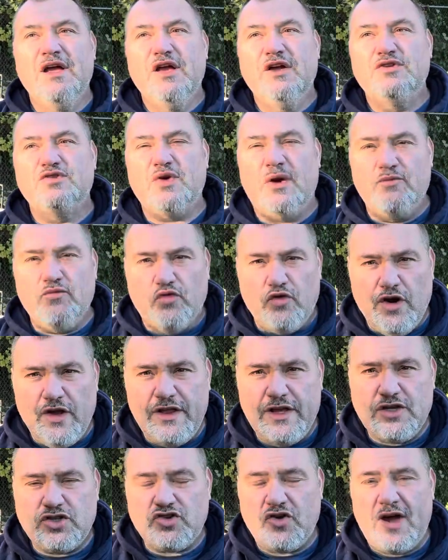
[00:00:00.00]
So I'm
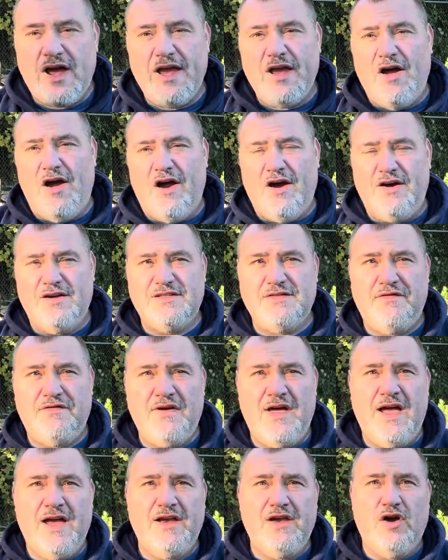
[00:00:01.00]
really trying hard to
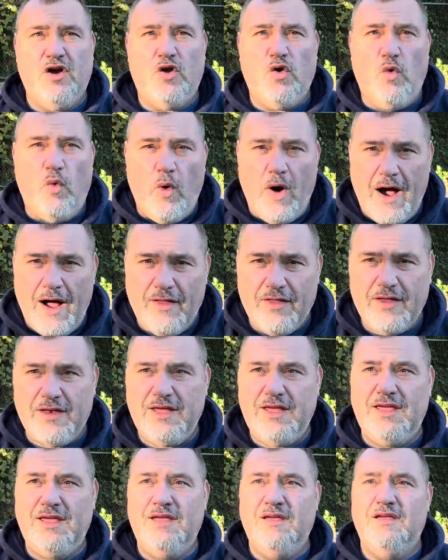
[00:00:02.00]
find a
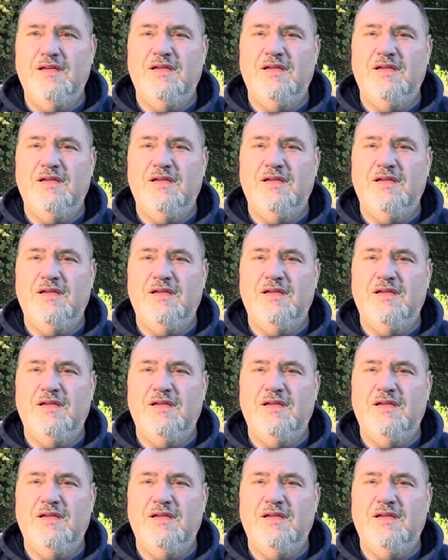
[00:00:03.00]
quality,